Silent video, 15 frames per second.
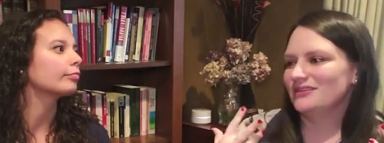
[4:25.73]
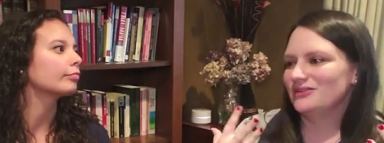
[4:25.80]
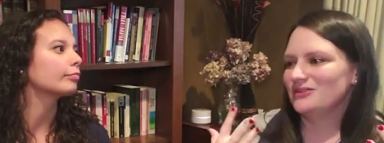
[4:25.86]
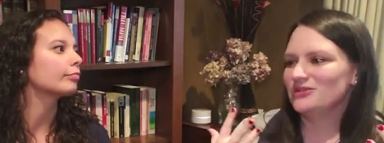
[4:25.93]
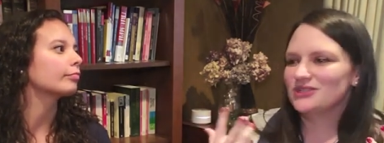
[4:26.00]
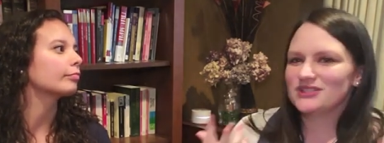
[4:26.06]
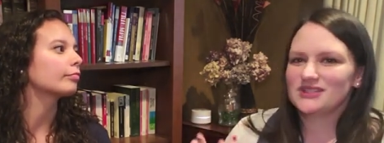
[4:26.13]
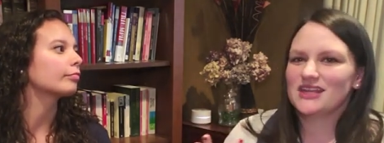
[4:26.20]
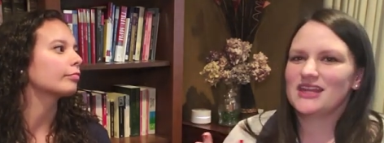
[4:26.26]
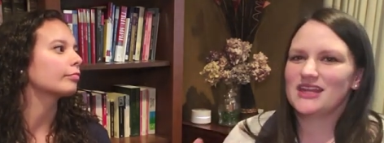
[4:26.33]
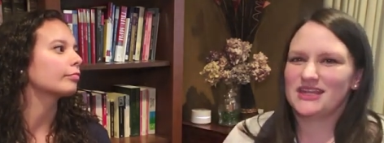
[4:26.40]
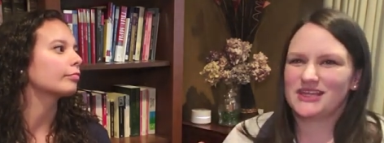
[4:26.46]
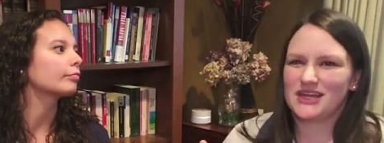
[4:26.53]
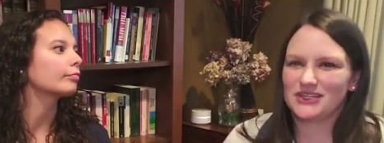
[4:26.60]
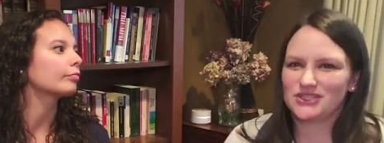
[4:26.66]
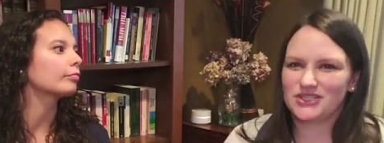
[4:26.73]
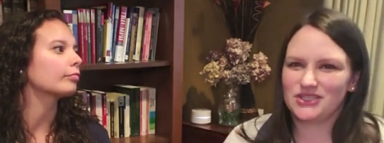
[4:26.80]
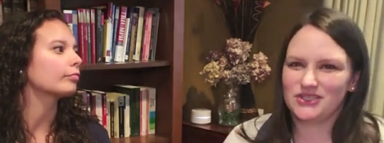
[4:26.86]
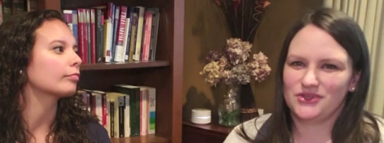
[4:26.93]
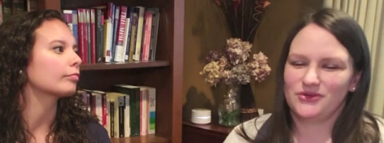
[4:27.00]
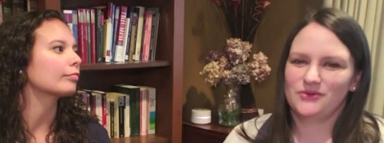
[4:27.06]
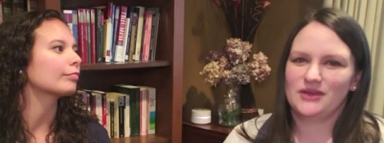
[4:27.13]
Speaker 1: you just let it get to
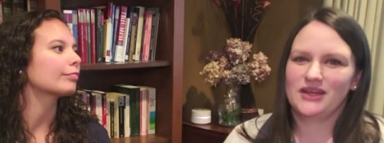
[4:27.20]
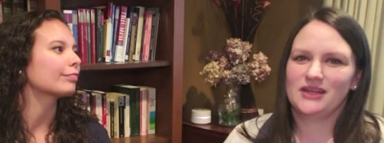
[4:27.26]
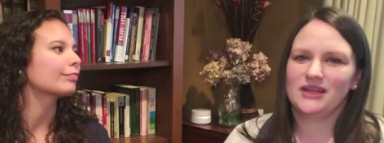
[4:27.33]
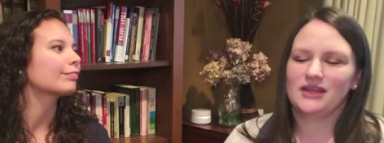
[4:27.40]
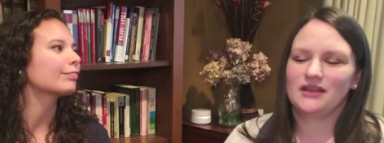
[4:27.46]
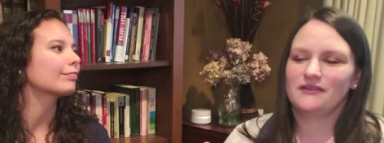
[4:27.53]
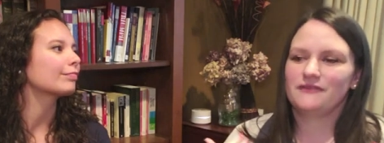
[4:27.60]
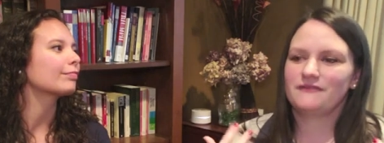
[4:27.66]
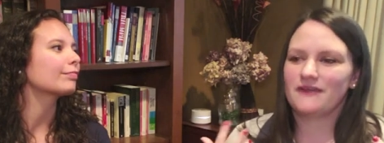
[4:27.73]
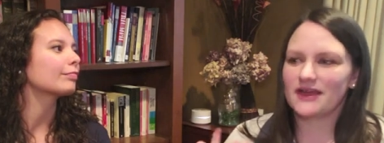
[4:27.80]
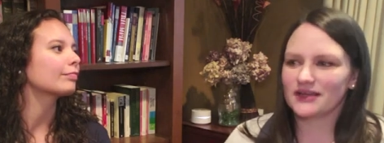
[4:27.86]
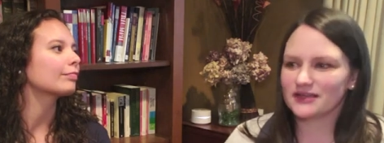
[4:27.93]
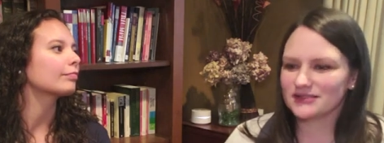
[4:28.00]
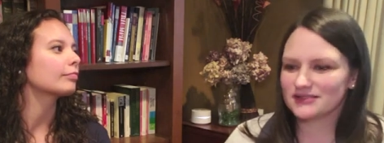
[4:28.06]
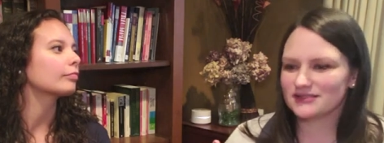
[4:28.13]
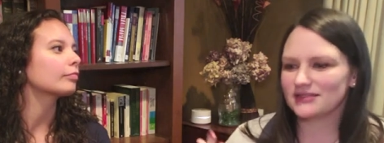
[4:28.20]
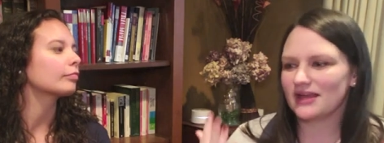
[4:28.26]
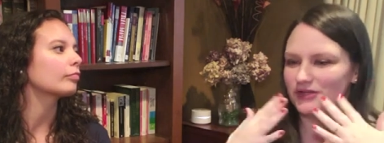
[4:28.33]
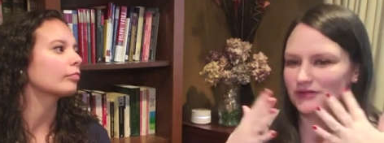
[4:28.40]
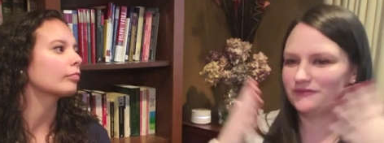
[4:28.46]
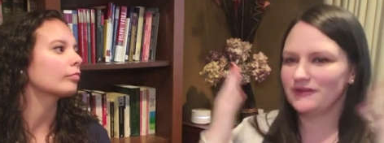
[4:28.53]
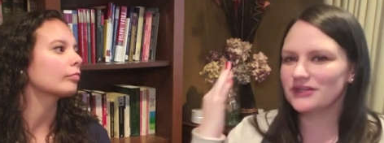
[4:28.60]
you, and it affects
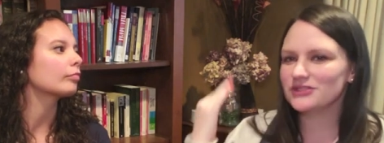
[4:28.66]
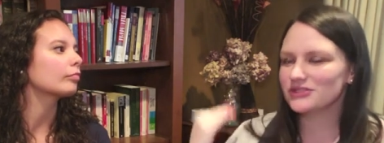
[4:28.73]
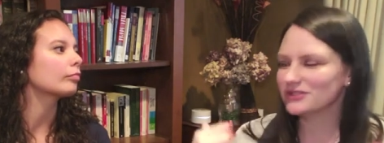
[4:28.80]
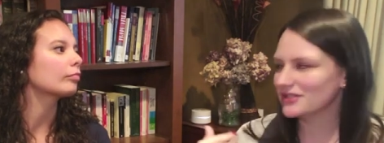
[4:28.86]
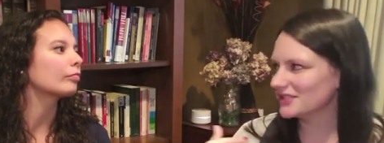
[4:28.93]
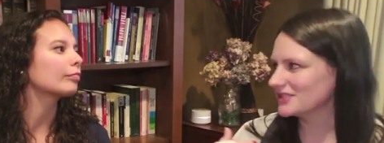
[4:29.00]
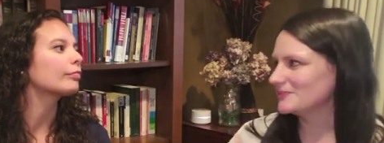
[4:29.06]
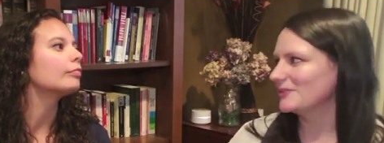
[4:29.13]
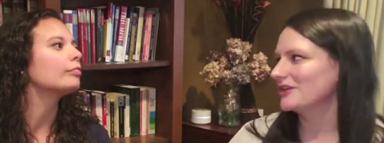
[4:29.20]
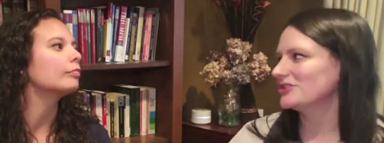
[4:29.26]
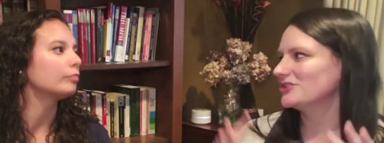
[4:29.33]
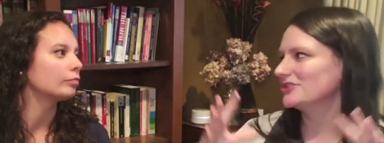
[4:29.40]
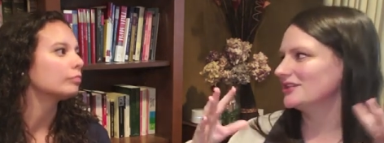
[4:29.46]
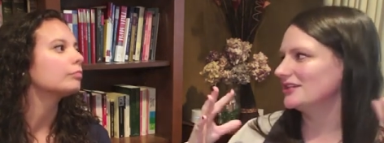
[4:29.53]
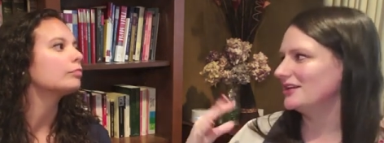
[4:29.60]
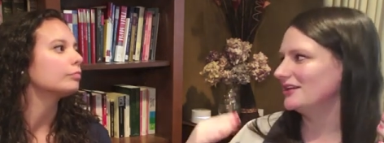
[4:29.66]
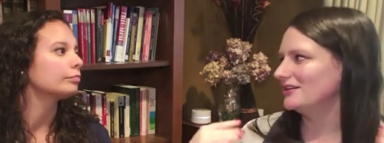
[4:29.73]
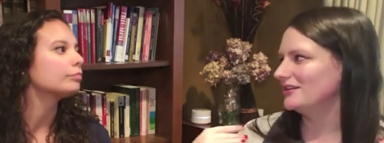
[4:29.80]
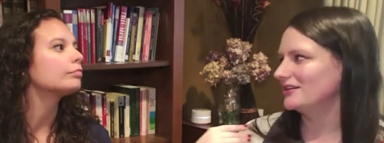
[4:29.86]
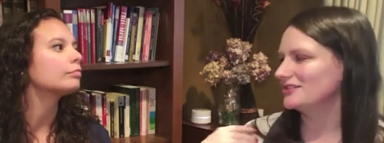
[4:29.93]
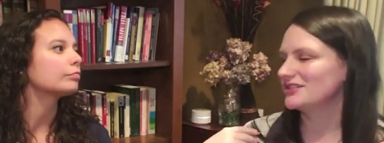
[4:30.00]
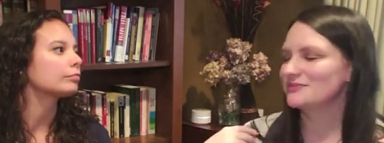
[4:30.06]
your facial expression
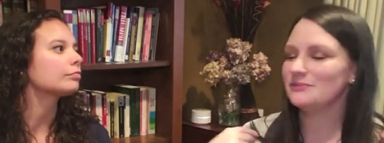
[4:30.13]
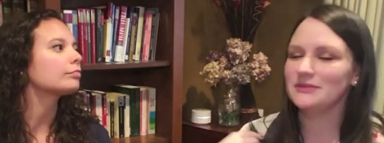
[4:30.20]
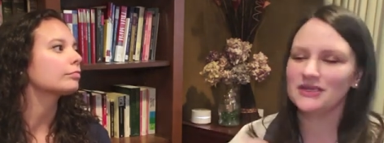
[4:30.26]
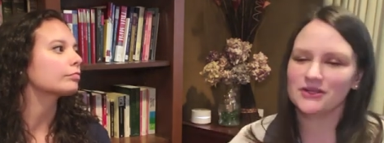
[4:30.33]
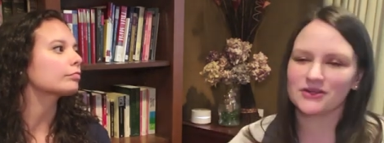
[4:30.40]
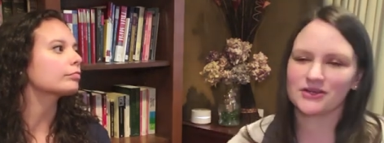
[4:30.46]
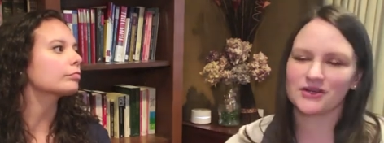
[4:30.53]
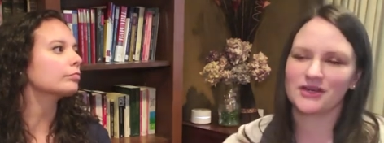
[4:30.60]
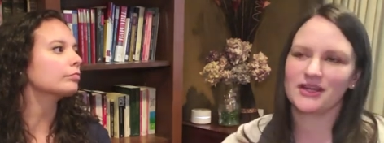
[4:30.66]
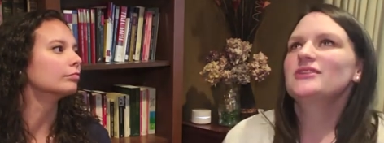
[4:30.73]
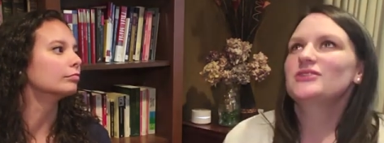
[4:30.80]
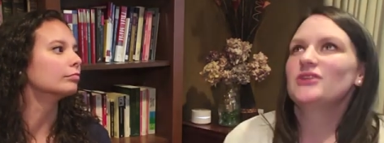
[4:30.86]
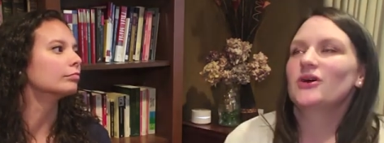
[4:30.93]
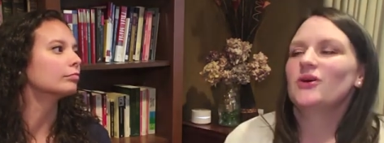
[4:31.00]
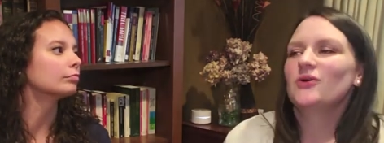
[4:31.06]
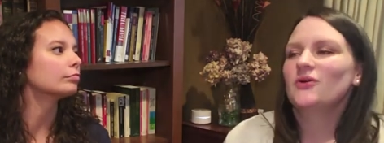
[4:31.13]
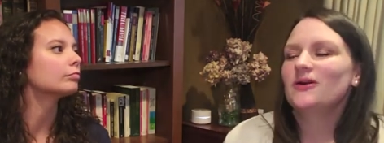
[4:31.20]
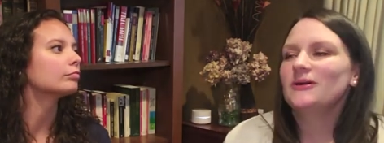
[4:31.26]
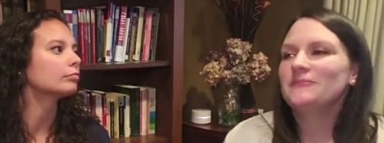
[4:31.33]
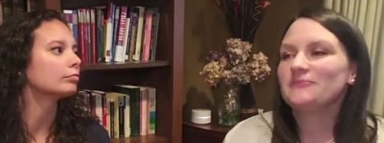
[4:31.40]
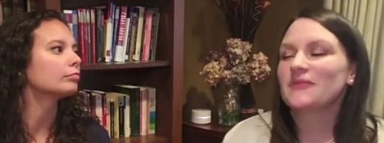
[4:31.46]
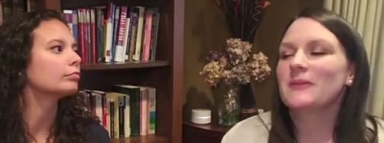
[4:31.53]
and your demeanor.
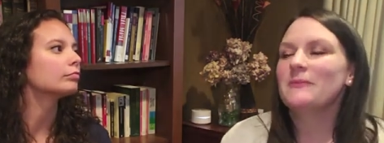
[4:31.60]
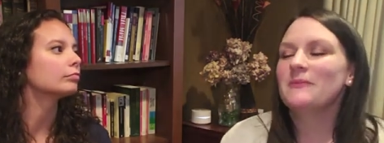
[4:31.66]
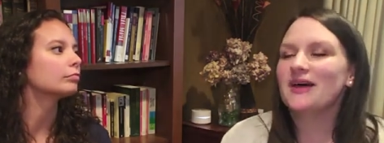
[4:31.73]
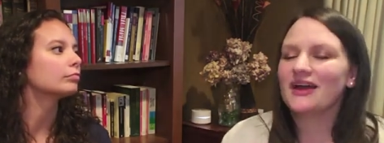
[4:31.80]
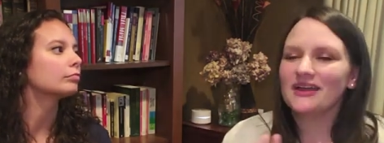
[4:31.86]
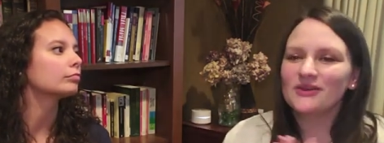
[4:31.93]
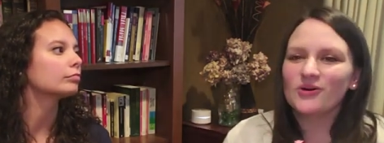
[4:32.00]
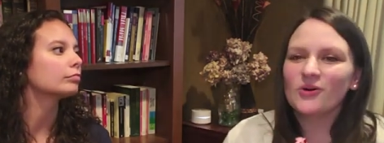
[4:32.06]
So my